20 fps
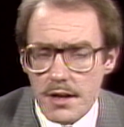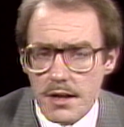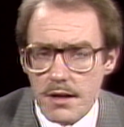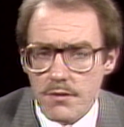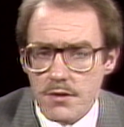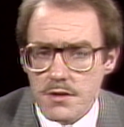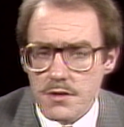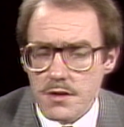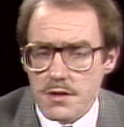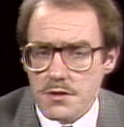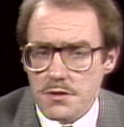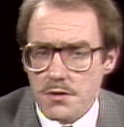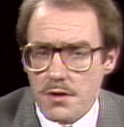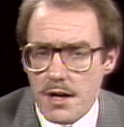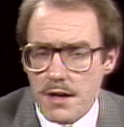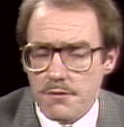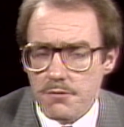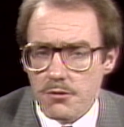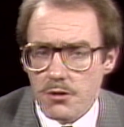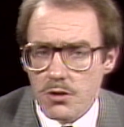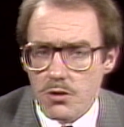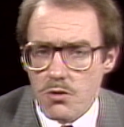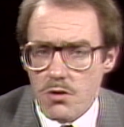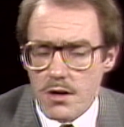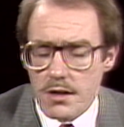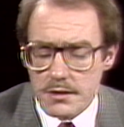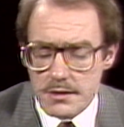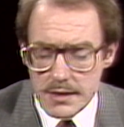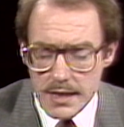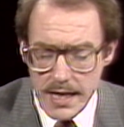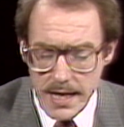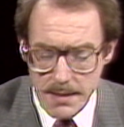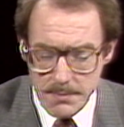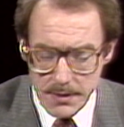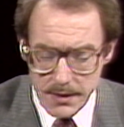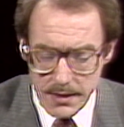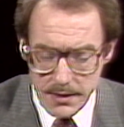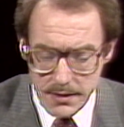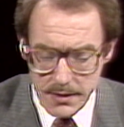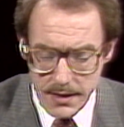Evans has tried for a long time
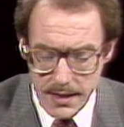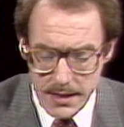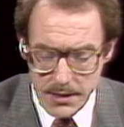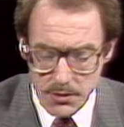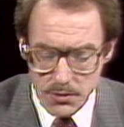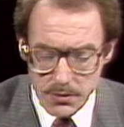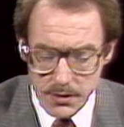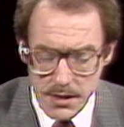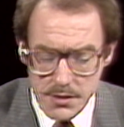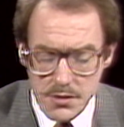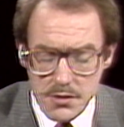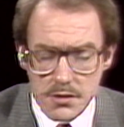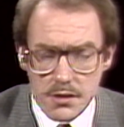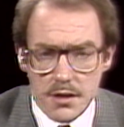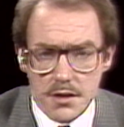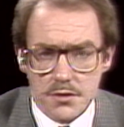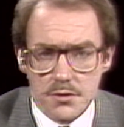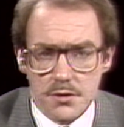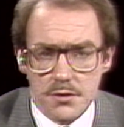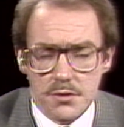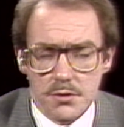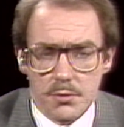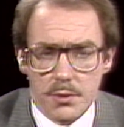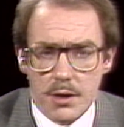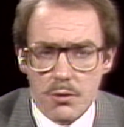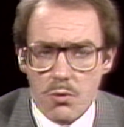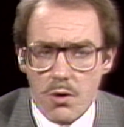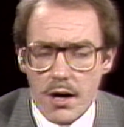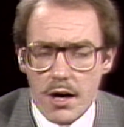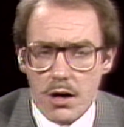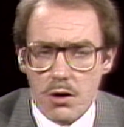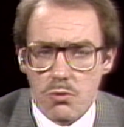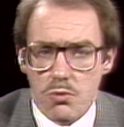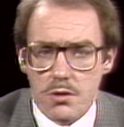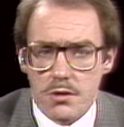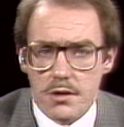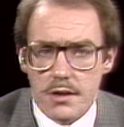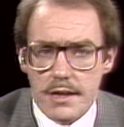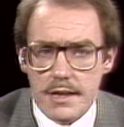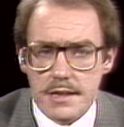to get the Idaho legislature to require
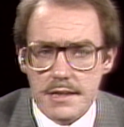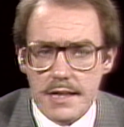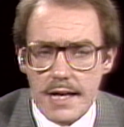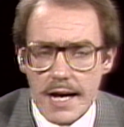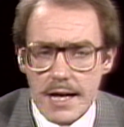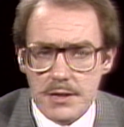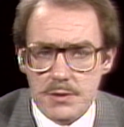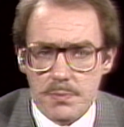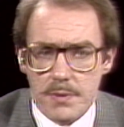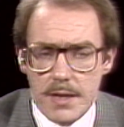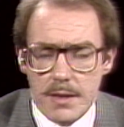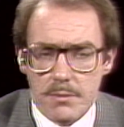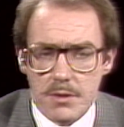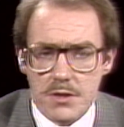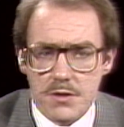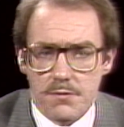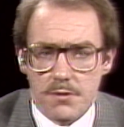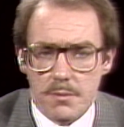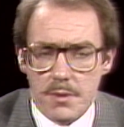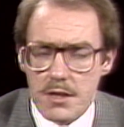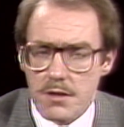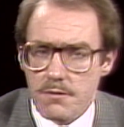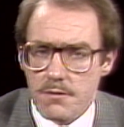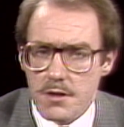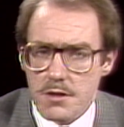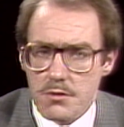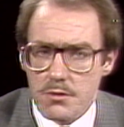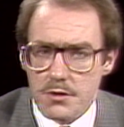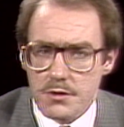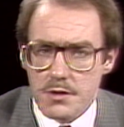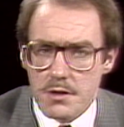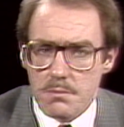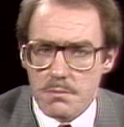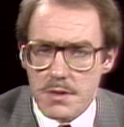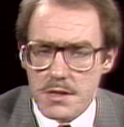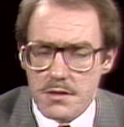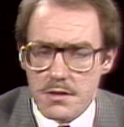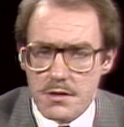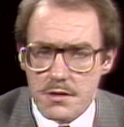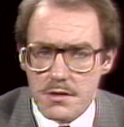quarterly tax payments from individuals and
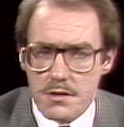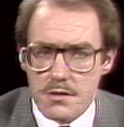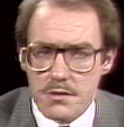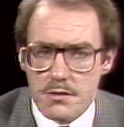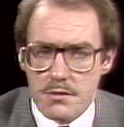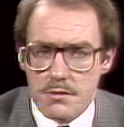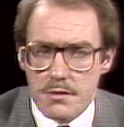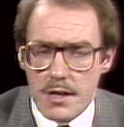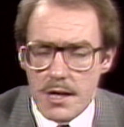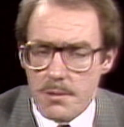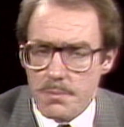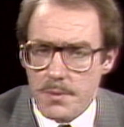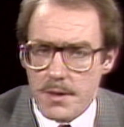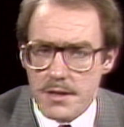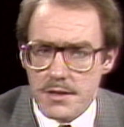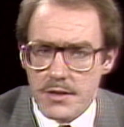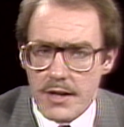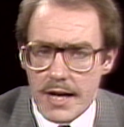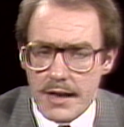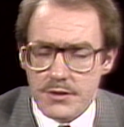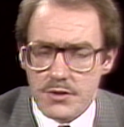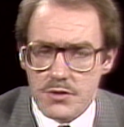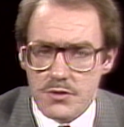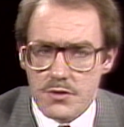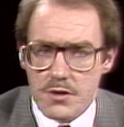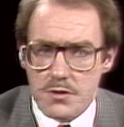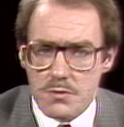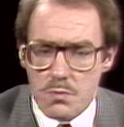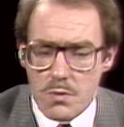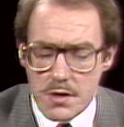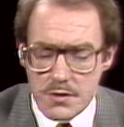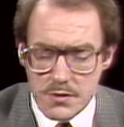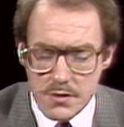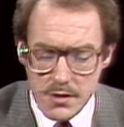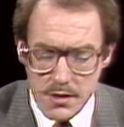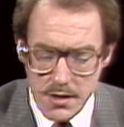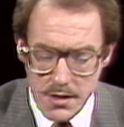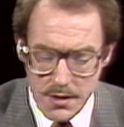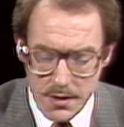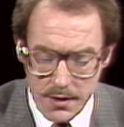businesses who now pay taxes just once a
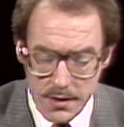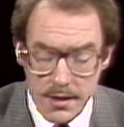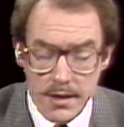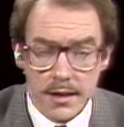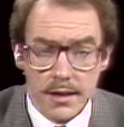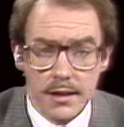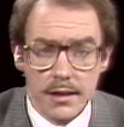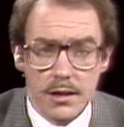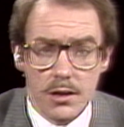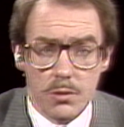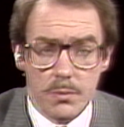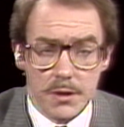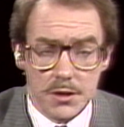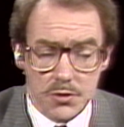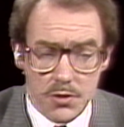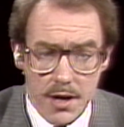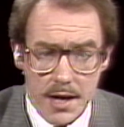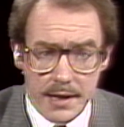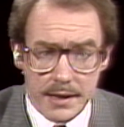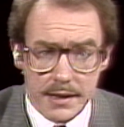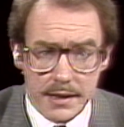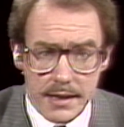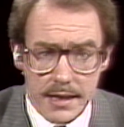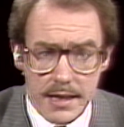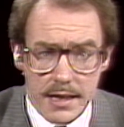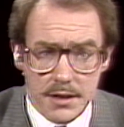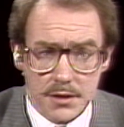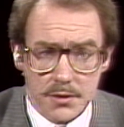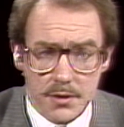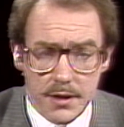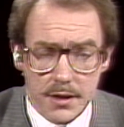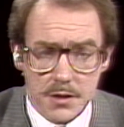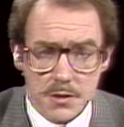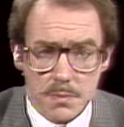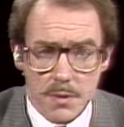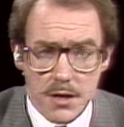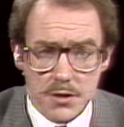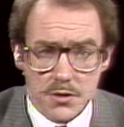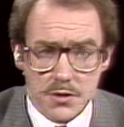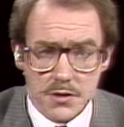year. He'll be trying again during a
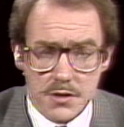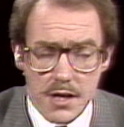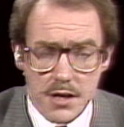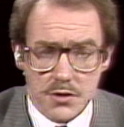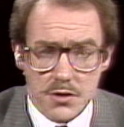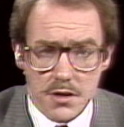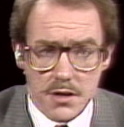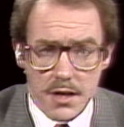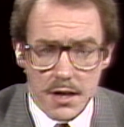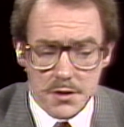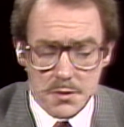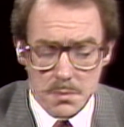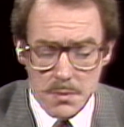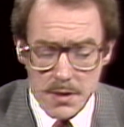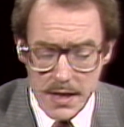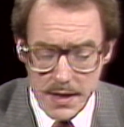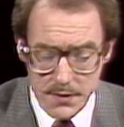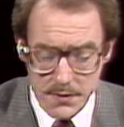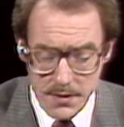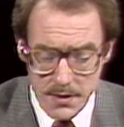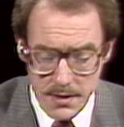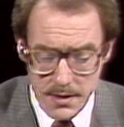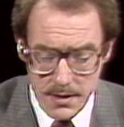special session next month.